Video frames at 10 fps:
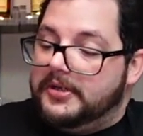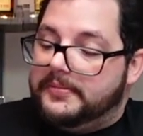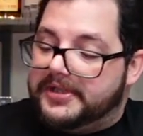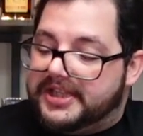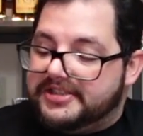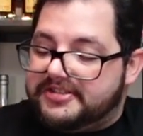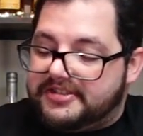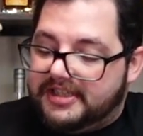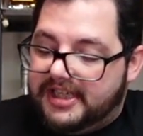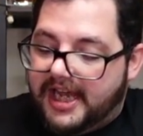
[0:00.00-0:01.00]
But
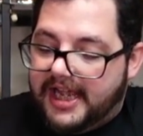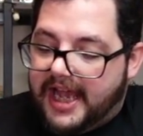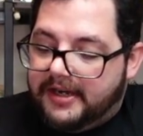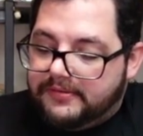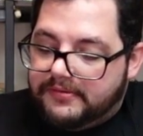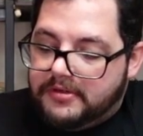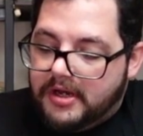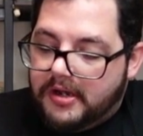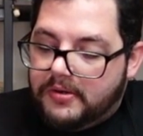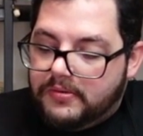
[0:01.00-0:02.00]
this, I don't
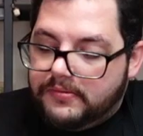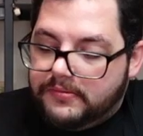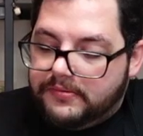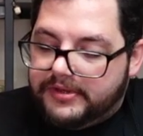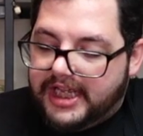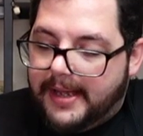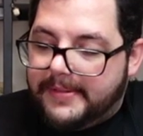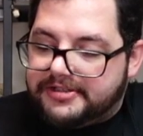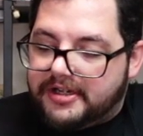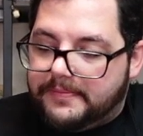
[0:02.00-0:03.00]
know the
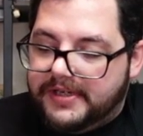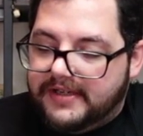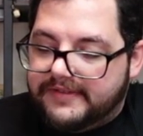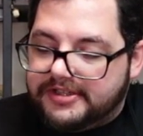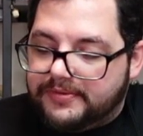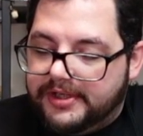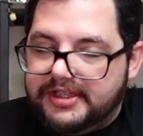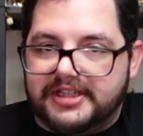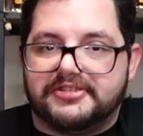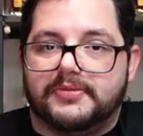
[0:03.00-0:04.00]
MSRP of this one
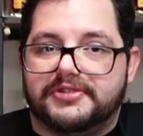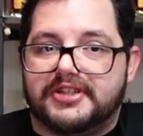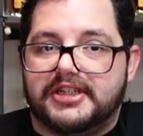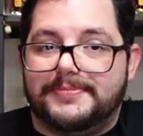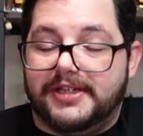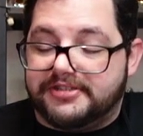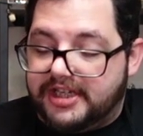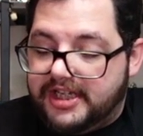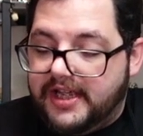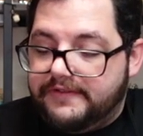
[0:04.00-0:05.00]
because it was sent to me as a
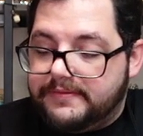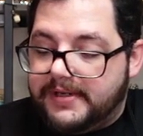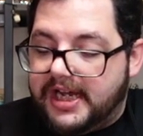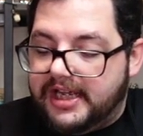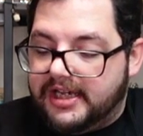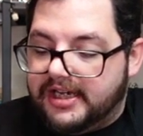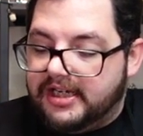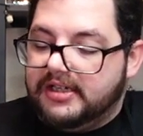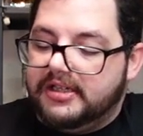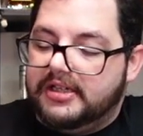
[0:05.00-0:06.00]
gift by
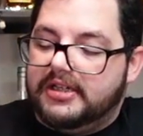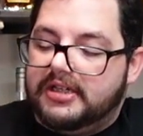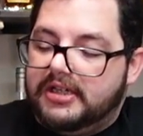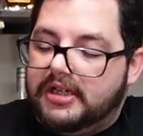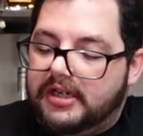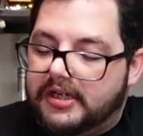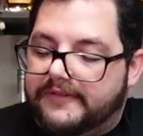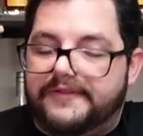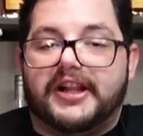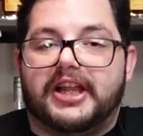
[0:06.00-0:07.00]
a
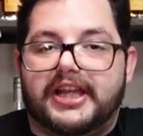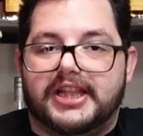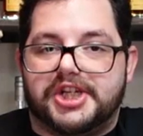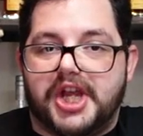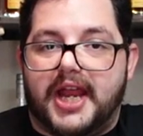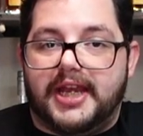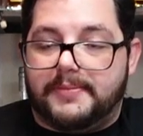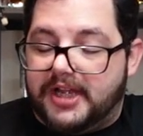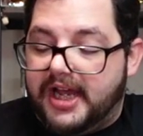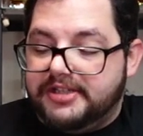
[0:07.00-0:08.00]
fella in the chat
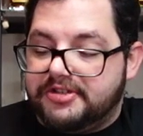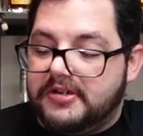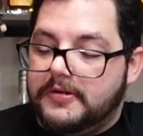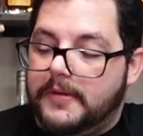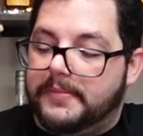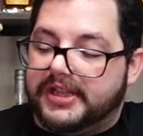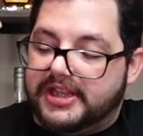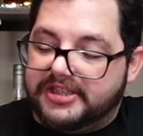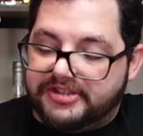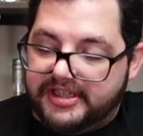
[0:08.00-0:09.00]
named Kaiser, but
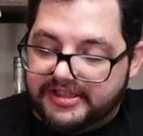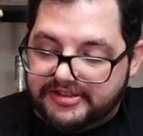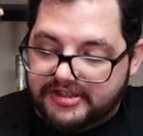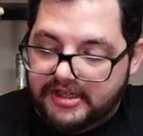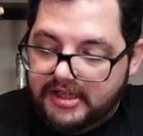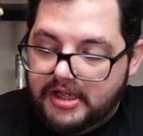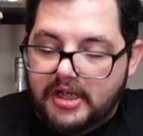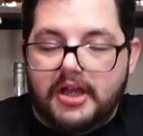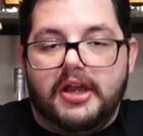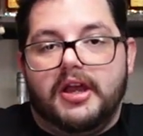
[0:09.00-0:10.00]
this is
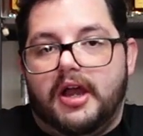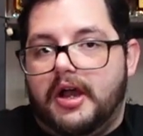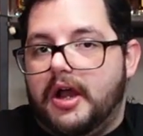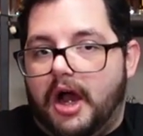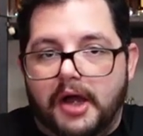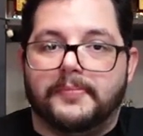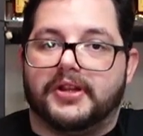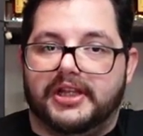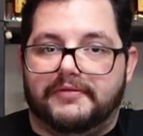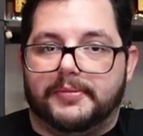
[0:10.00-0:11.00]

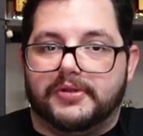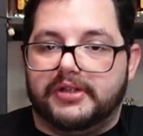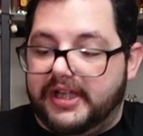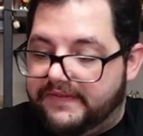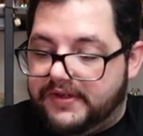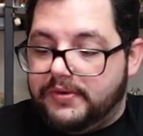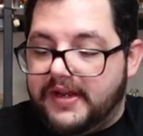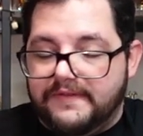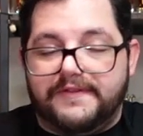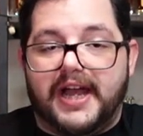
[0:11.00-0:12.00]
unbelievable. If you
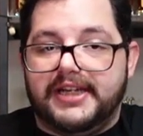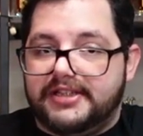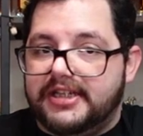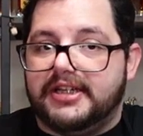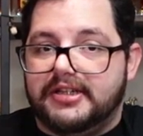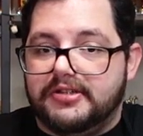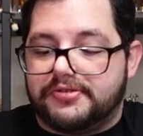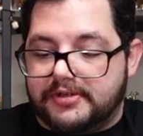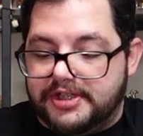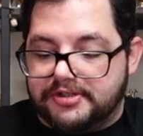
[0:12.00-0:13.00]
can find it,
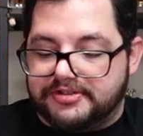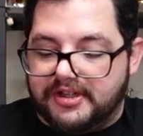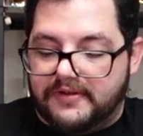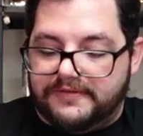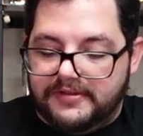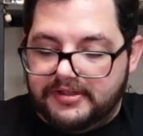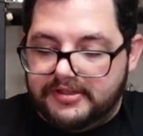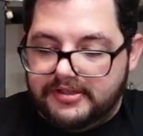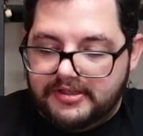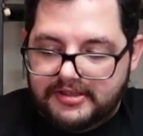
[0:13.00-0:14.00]
treat yourself.
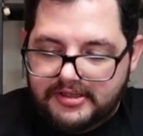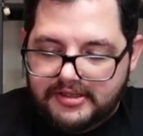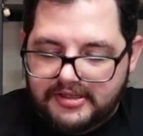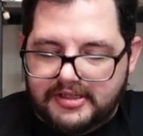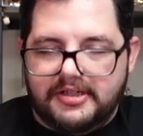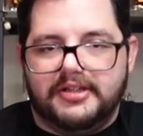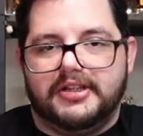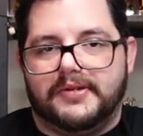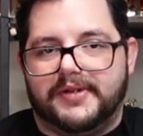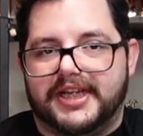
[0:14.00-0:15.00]

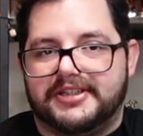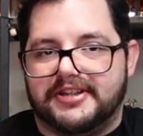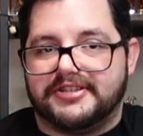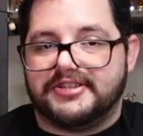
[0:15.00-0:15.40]
And we get to the